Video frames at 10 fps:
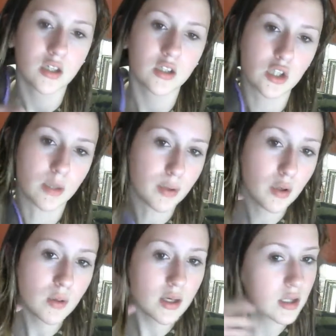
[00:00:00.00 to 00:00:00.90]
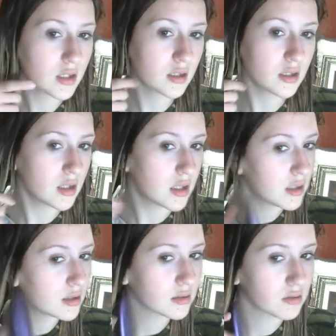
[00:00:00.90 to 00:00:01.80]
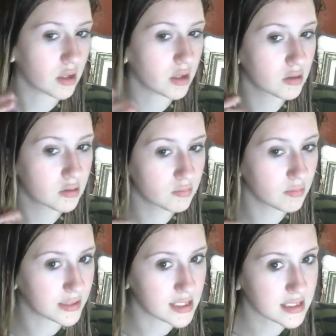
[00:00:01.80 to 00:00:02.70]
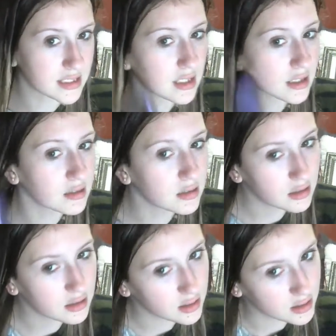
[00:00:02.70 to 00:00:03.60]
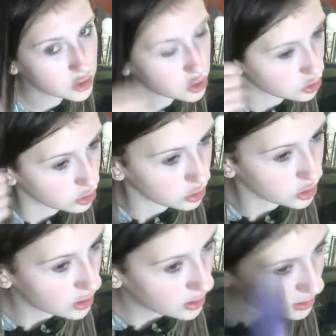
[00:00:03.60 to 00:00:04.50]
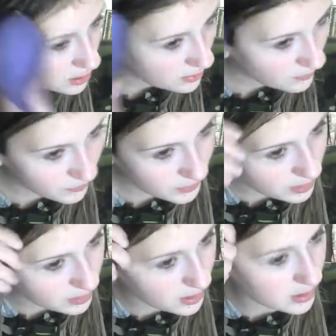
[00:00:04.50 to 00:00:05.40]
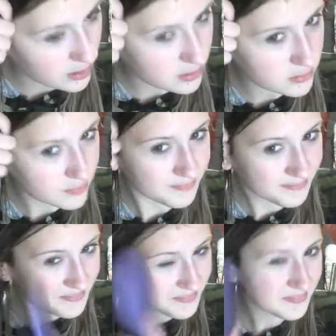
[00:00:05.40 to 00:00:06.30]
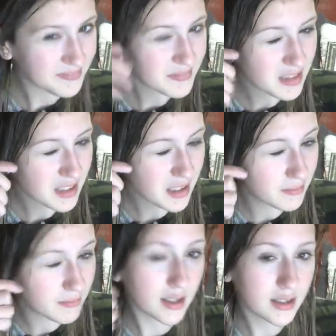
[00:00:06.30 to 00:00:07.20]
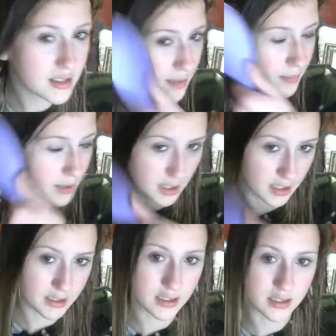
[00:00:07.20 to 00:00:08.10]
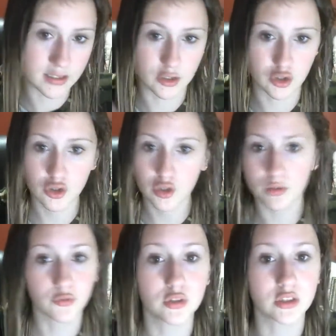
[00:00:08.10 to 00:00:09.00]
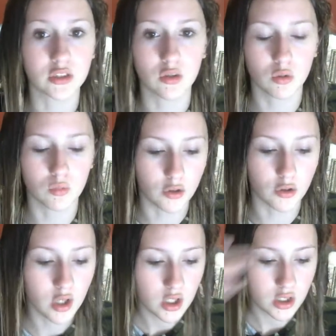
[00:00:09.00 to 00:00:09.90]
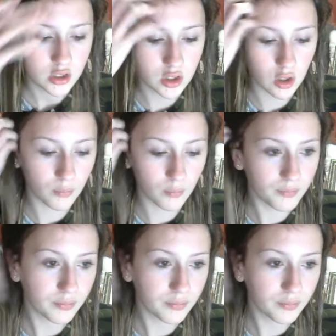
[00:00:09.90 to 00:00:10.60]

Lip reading: shampoo in, like let that sit, conditioner, and then by the time I hit conditioner, it was freezing cold water. So